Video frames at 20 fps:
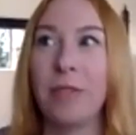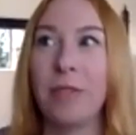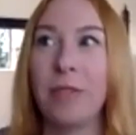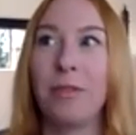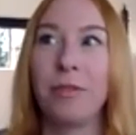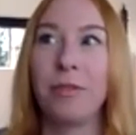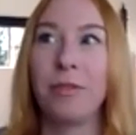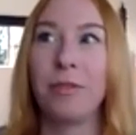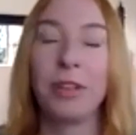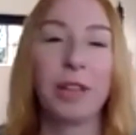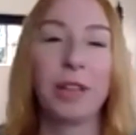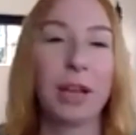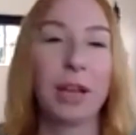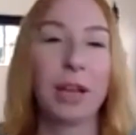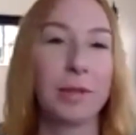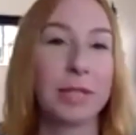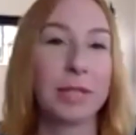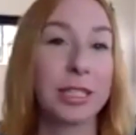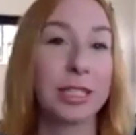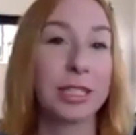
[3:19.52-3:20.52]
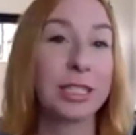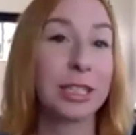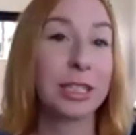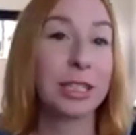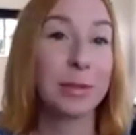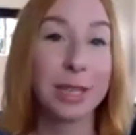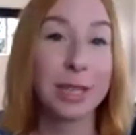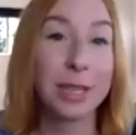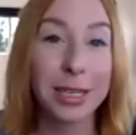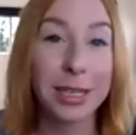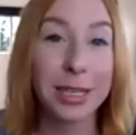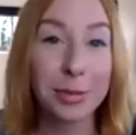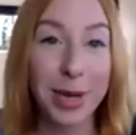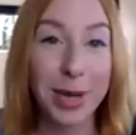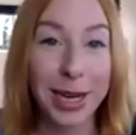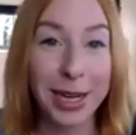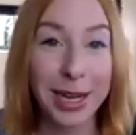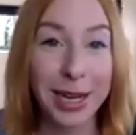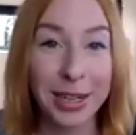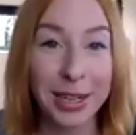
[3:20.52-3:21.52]
i don't feel i was intimidated
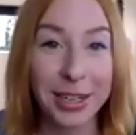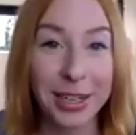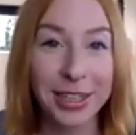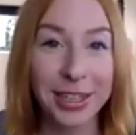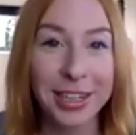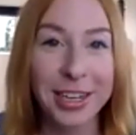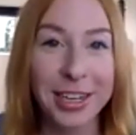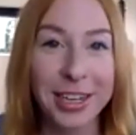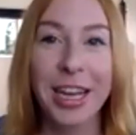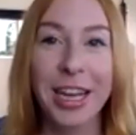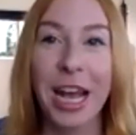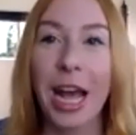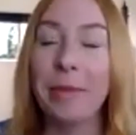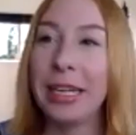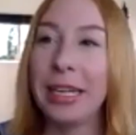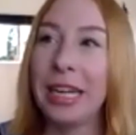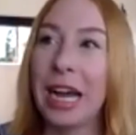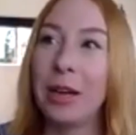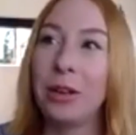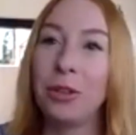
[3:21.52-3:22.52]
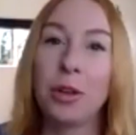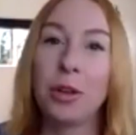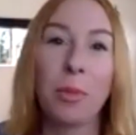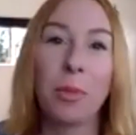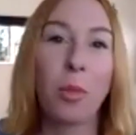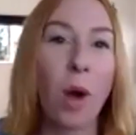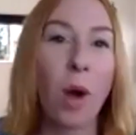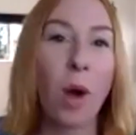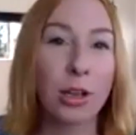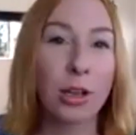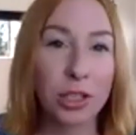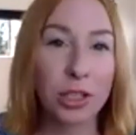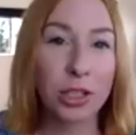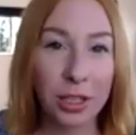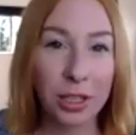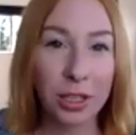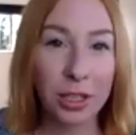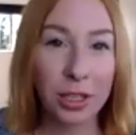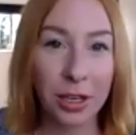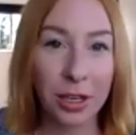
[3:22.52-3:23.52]
by her I mean, I grew up
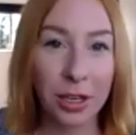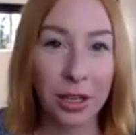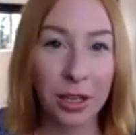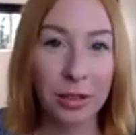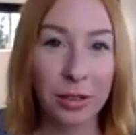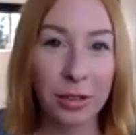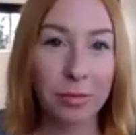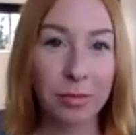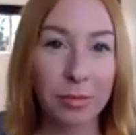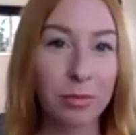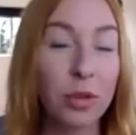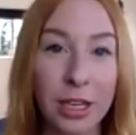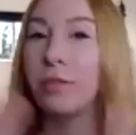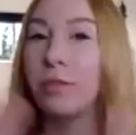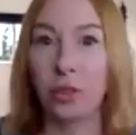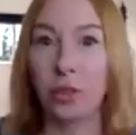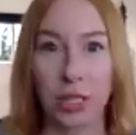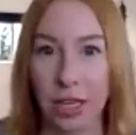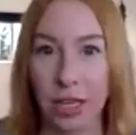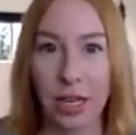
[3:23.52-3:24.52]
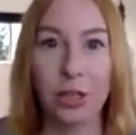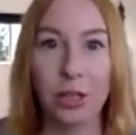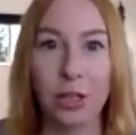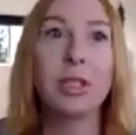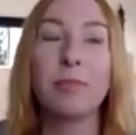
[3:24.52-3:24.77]
watching her celebrity she was